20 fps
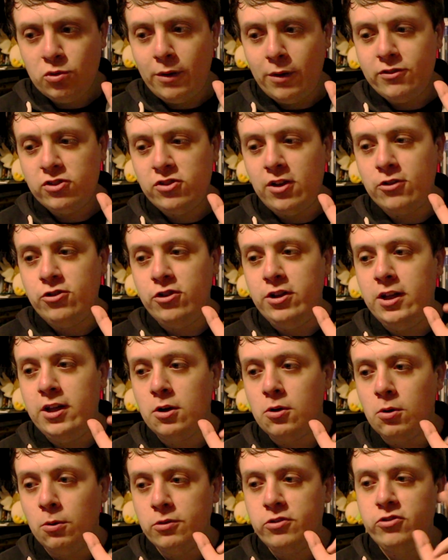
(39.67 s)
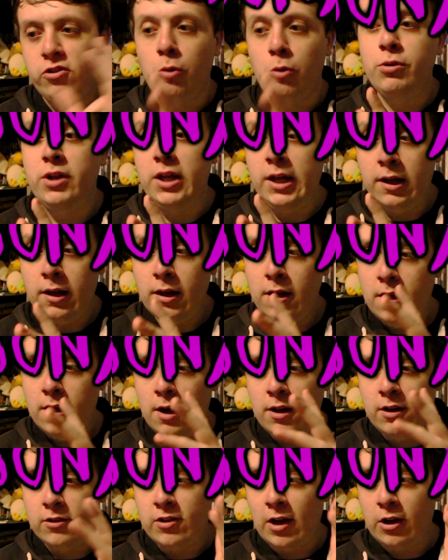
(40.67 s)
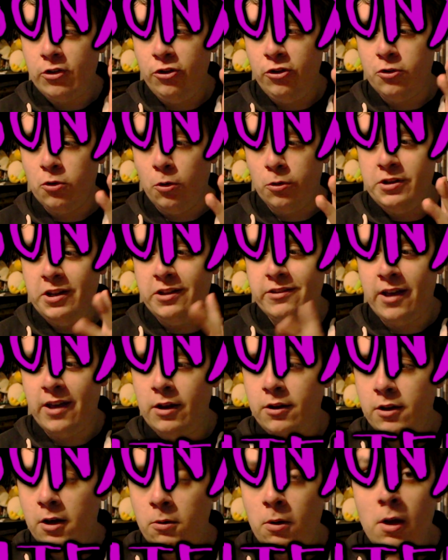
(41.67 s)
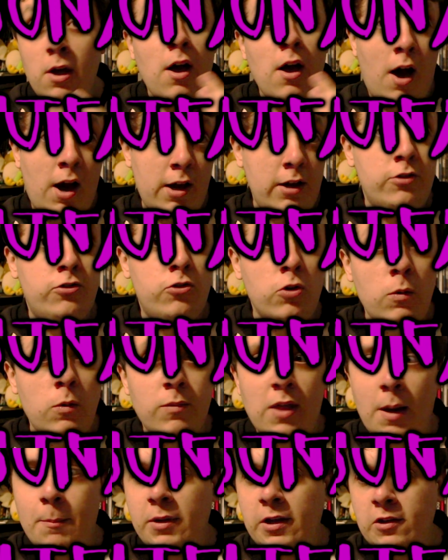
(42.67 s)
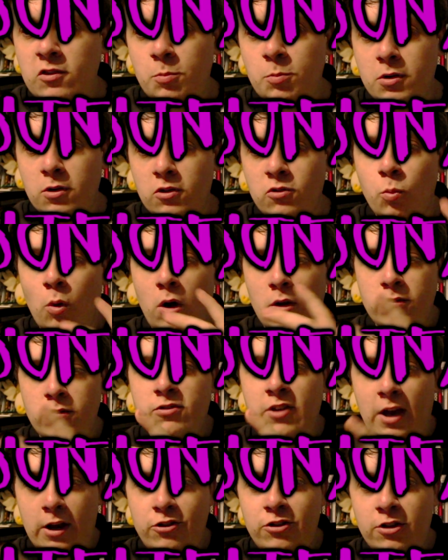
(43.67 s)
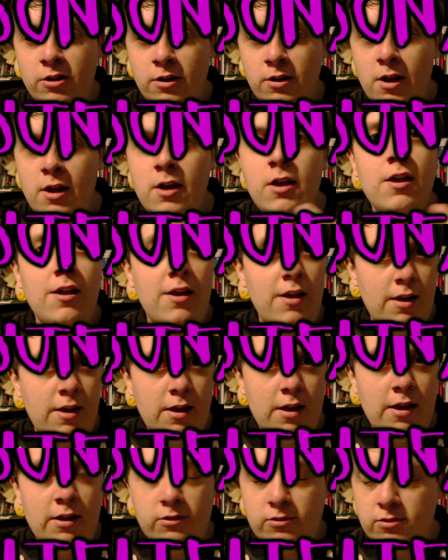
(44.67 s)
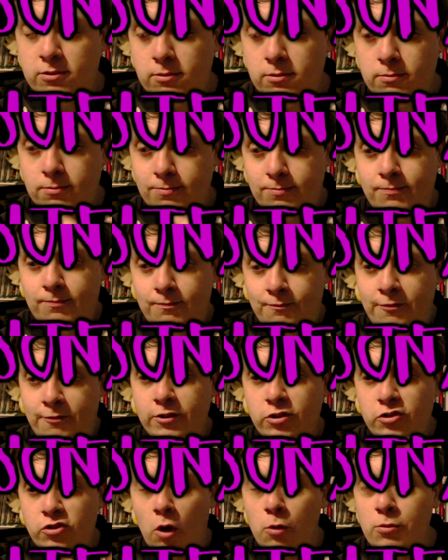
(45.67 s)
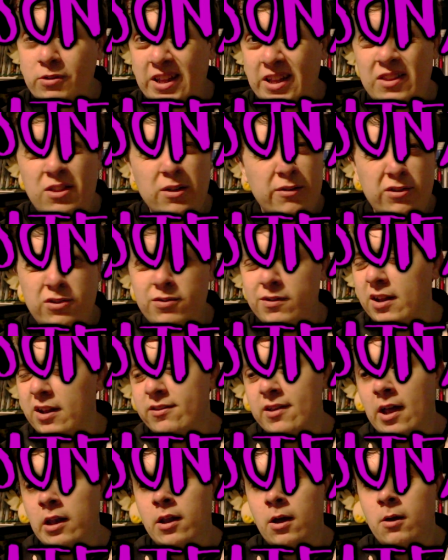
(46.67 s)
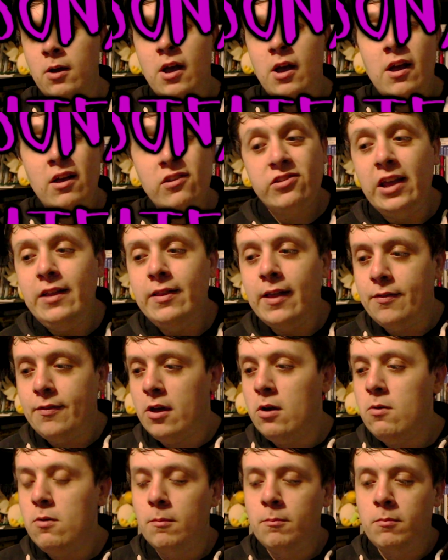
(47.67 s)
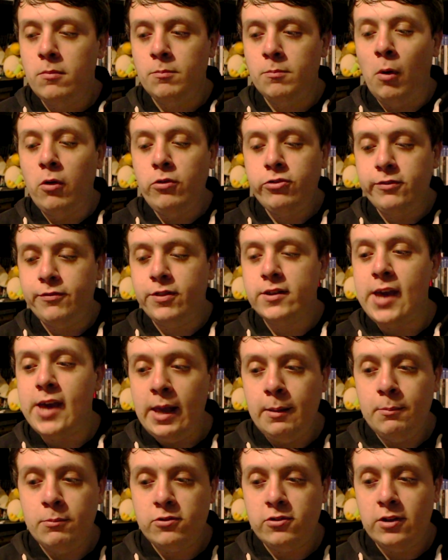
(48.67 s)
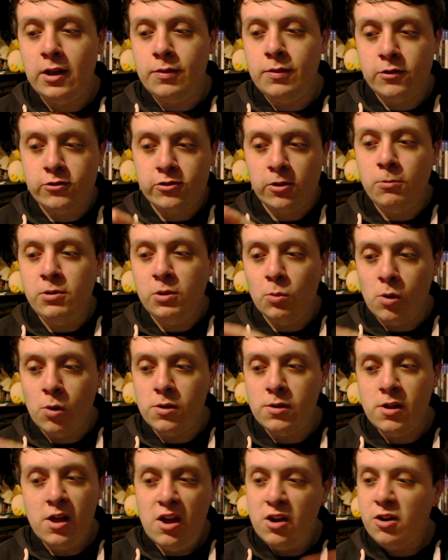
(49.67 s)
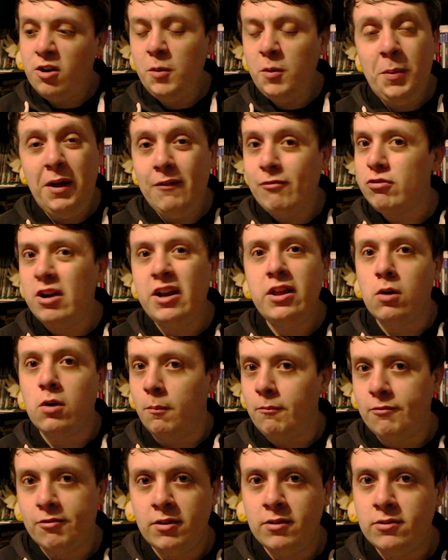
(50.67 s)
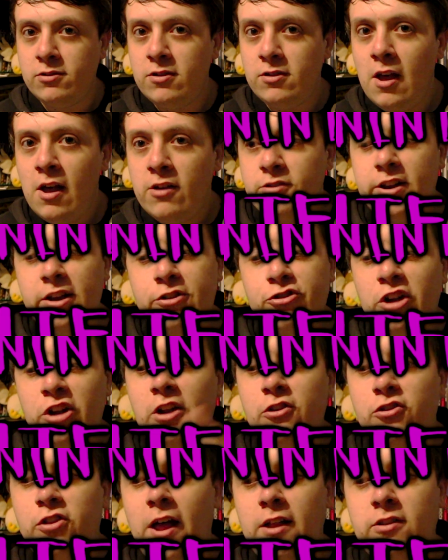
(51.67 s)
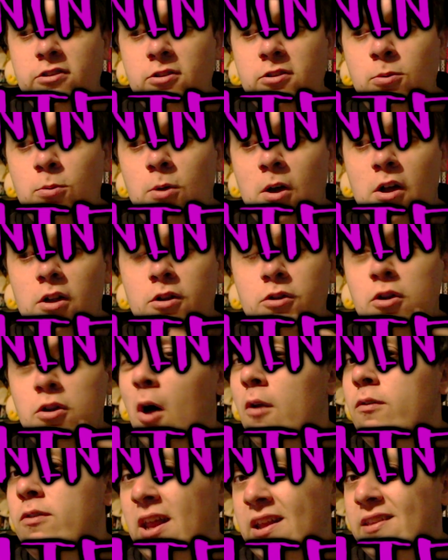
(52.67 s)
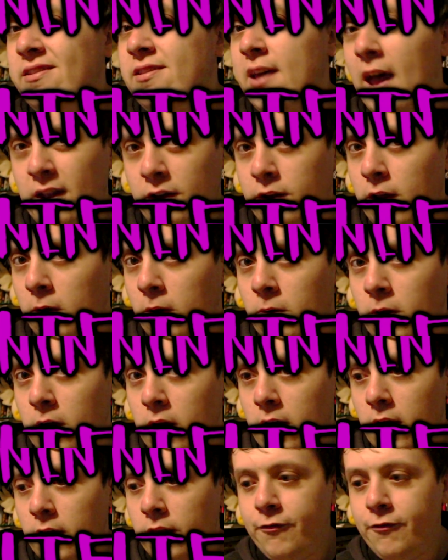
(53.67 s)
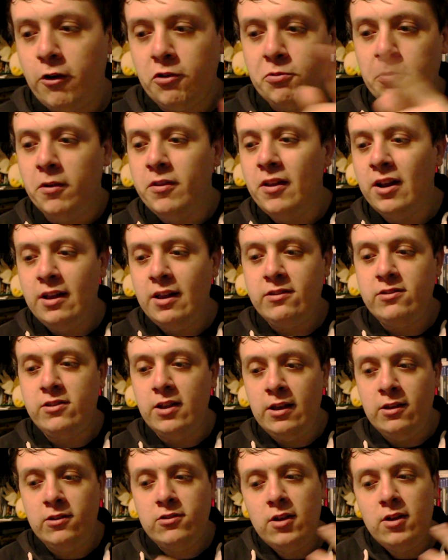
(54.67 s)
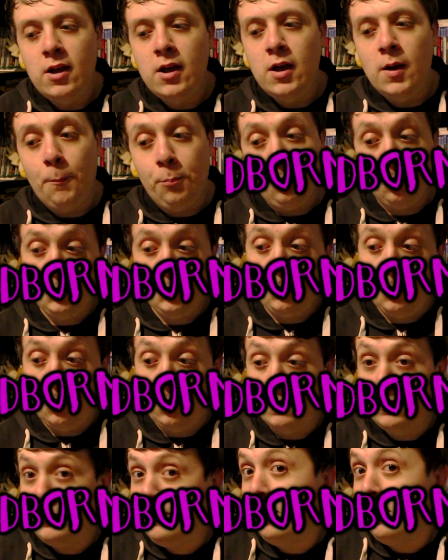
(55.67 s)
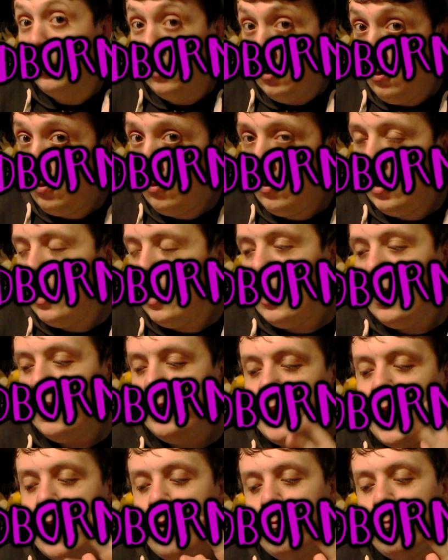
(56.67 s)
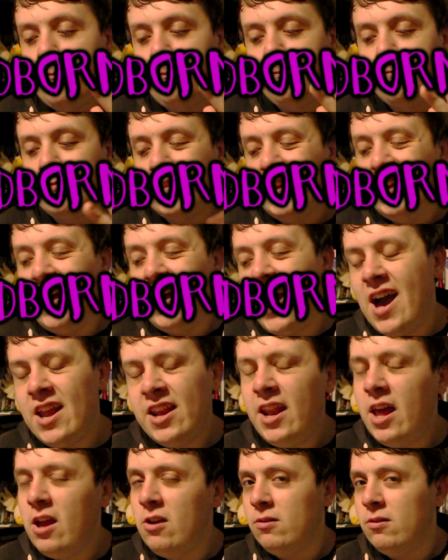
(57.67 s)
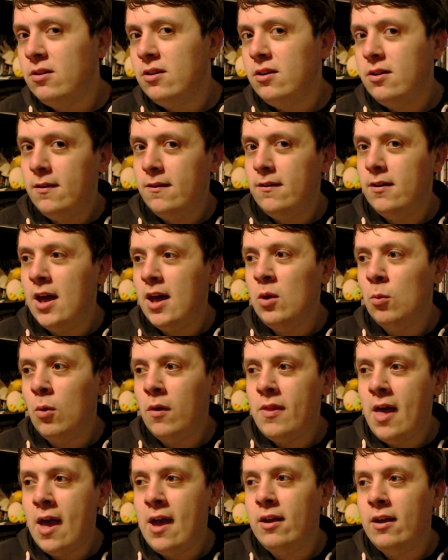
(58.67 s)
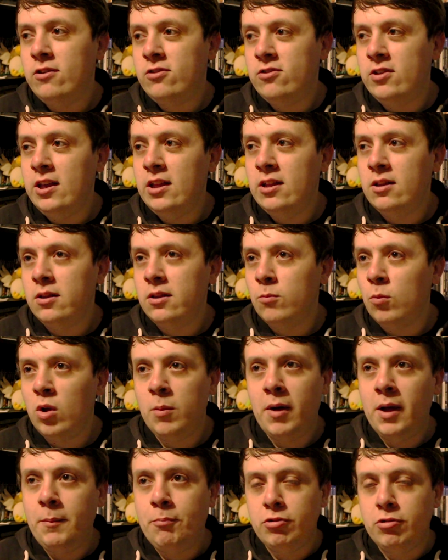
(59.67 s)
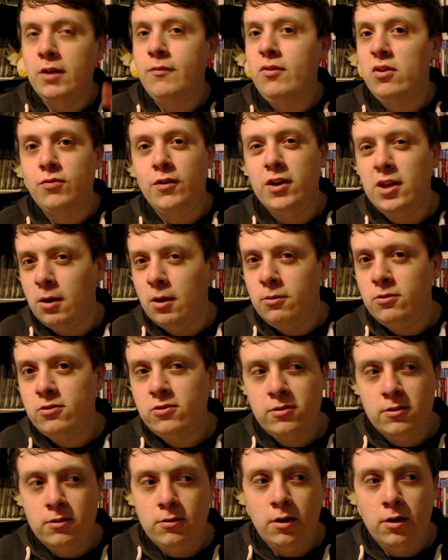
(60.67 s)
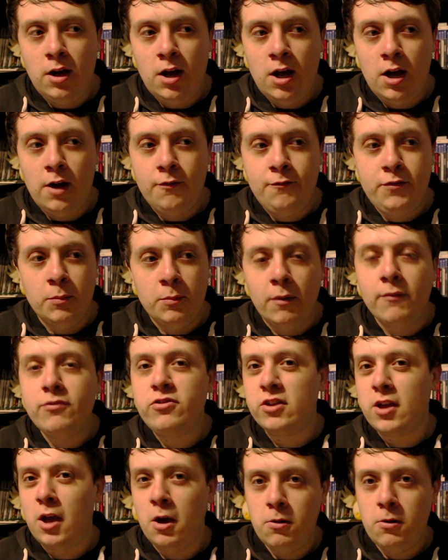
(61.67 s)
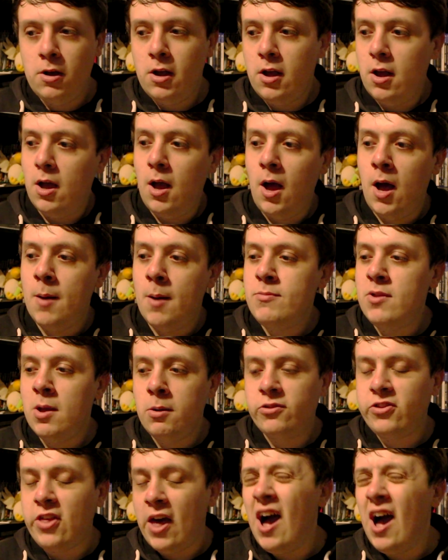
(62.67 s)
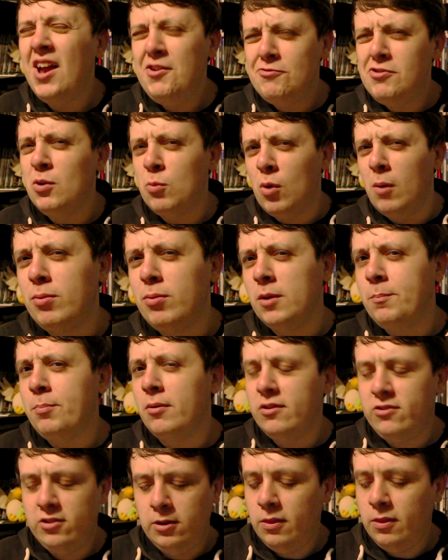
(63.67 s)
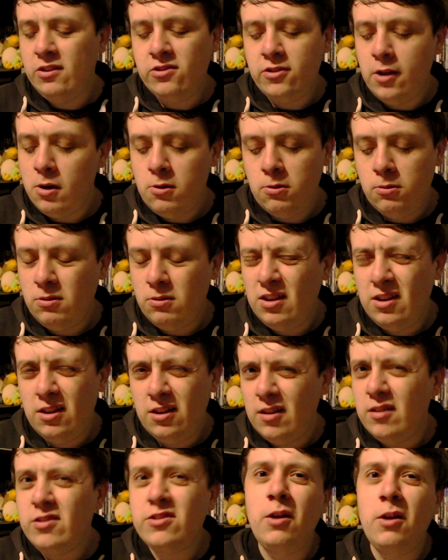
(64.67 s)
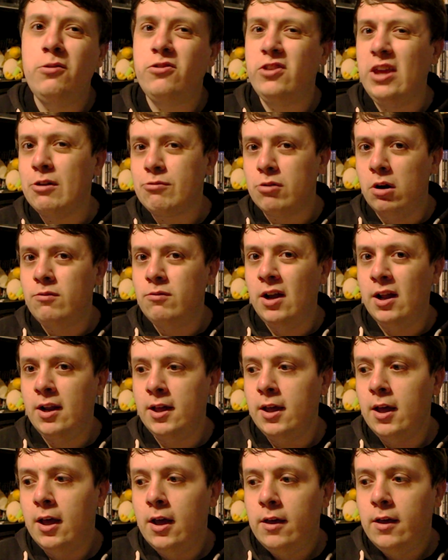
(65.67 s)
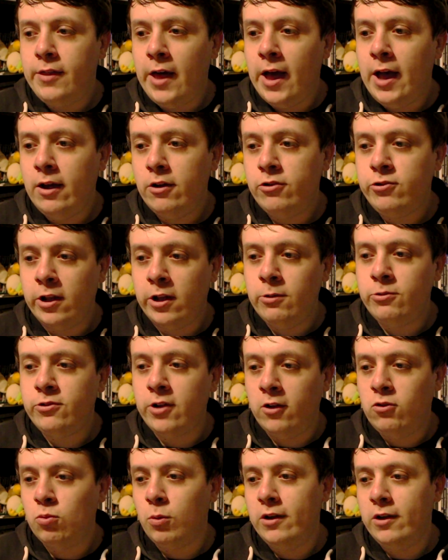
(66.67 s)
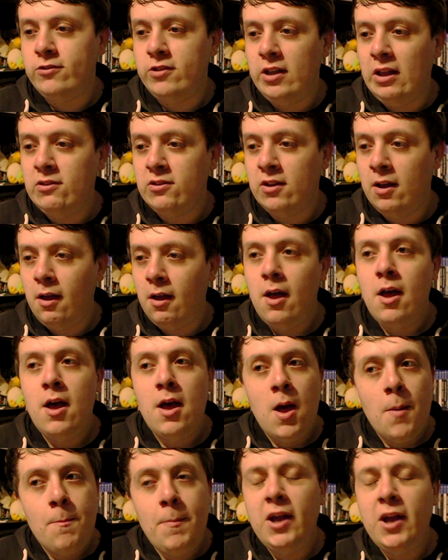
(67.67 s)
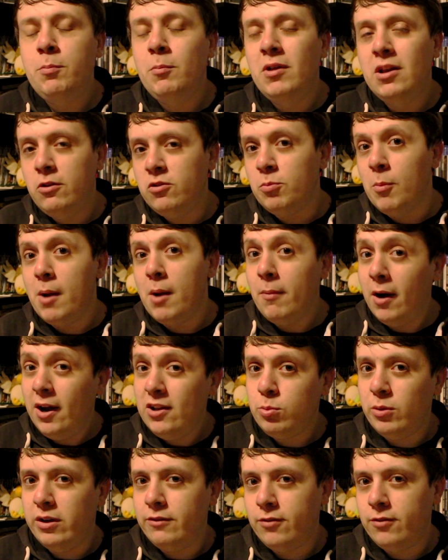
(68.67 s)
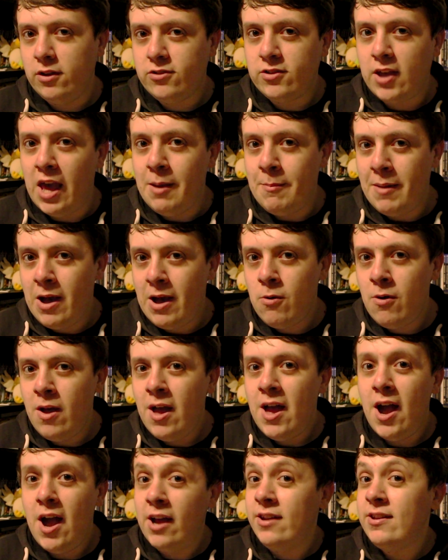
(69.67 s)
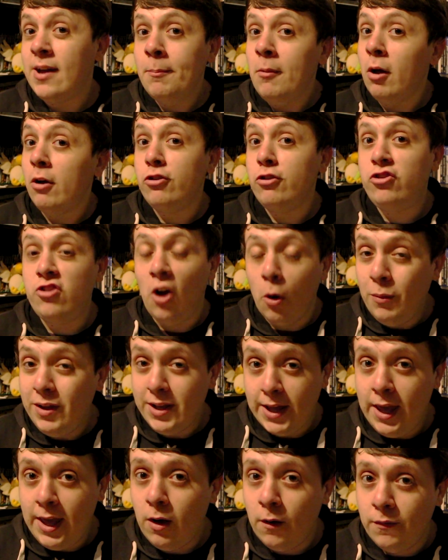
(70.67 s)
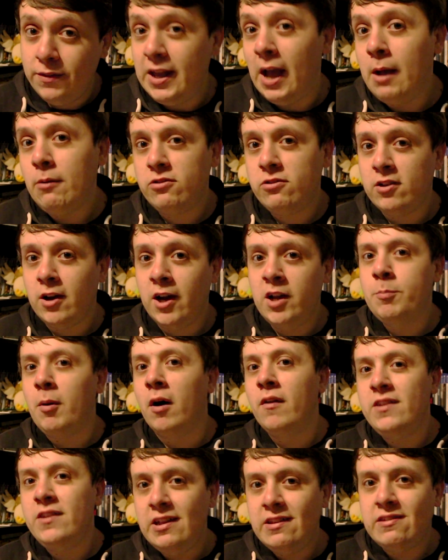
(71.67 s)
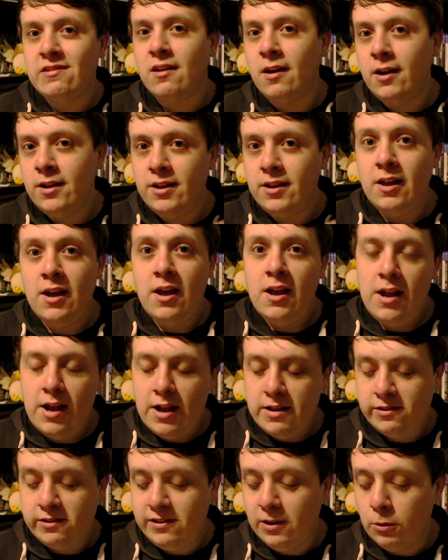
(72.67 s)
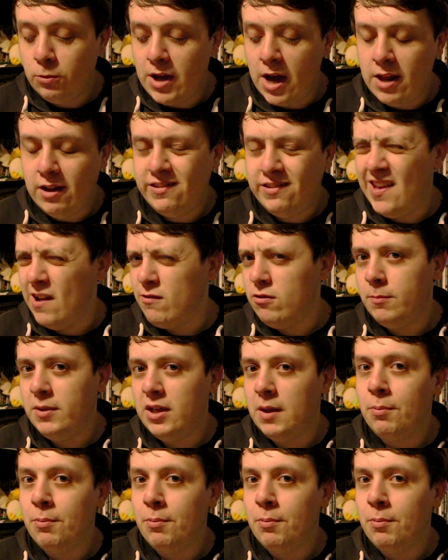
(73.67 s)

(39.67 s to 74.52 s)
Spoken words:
so I have a section here called Sony and a section called Nintendo. I assume that means because one section is for Sony, the other's for Nintendo. Saying that though, most of the games in the Sony one could be for any conference. So let's change that to non-Nintendo. The first one on the list is Bloodborne II. Now, I don't know. Anyone that has seen one of my previous videos a few months ago knows that I really Bloodborne 2. There's no secret, really, that Shadows Die Twice teaser made me lose my mind when it first came out, and I'm not showing it on the outside, but on the inside, it's still kind of tearing me